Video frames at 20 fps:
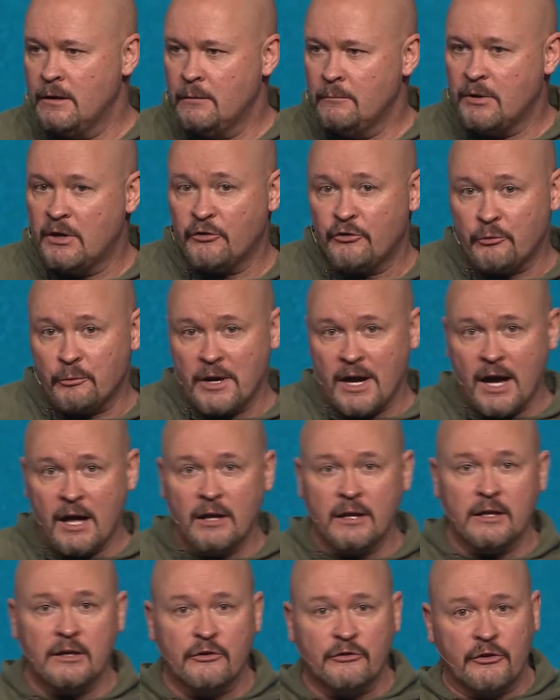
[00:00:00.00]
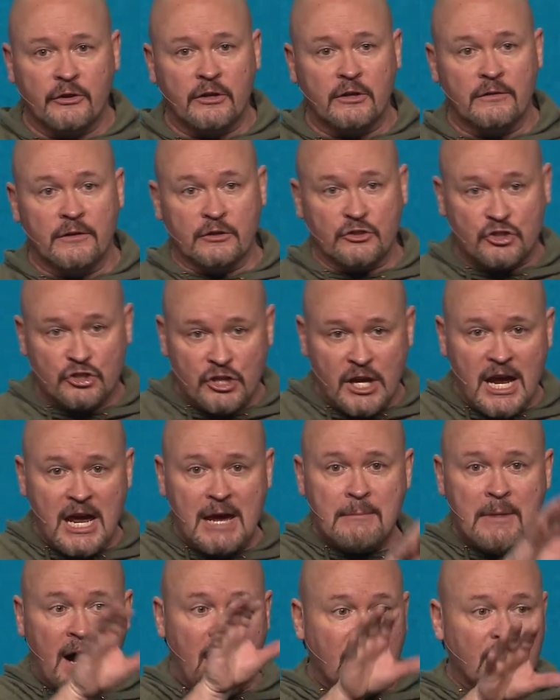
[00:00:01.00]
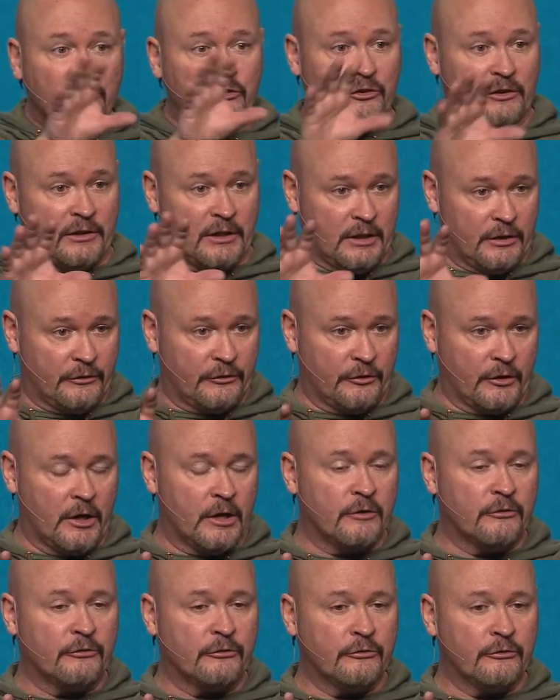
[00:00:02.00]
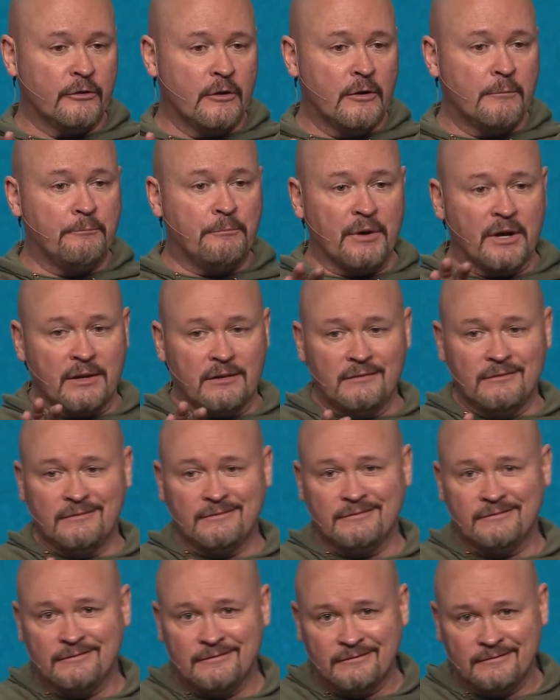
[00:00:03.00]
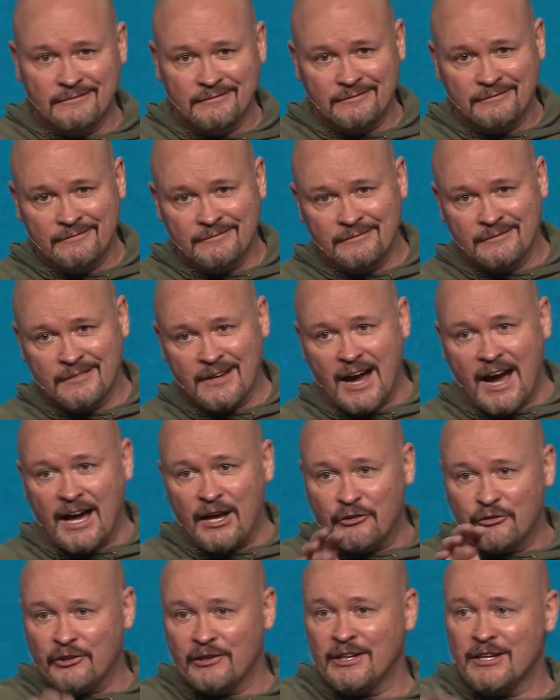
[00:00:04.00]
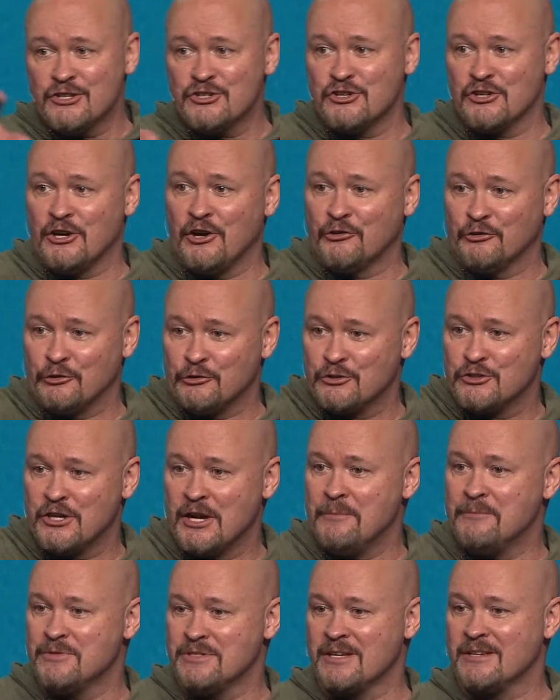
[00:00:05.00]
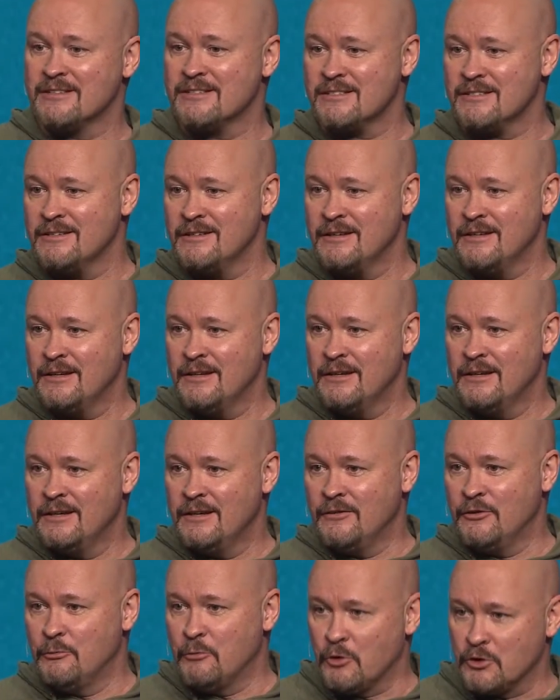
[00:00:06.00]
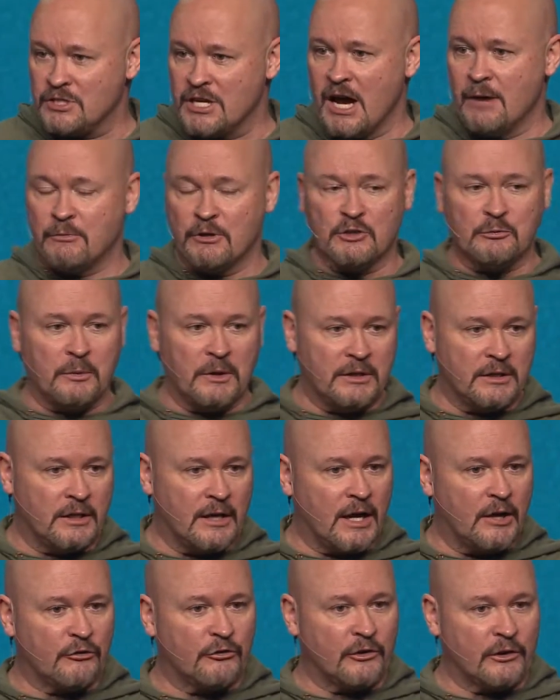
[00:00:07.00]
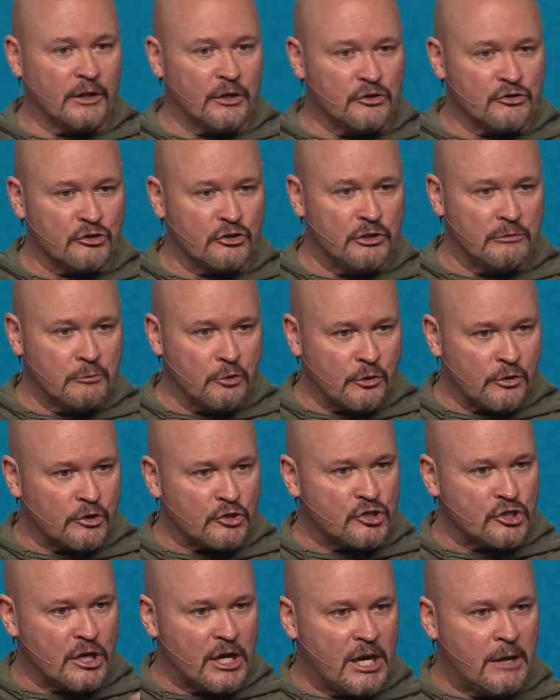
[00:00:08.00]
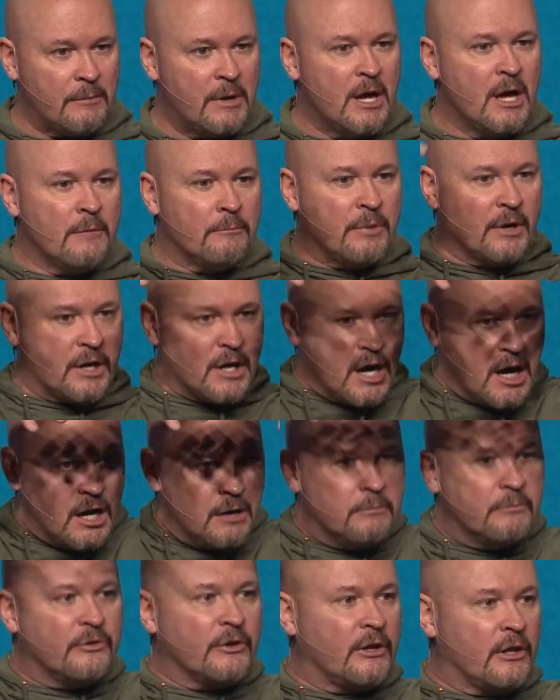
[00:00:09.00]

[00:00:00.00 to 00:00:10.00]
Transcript: Because the reality is that shame isolates us, but isolation also shames us. The more time we spend in isolation, the more that shame becomes a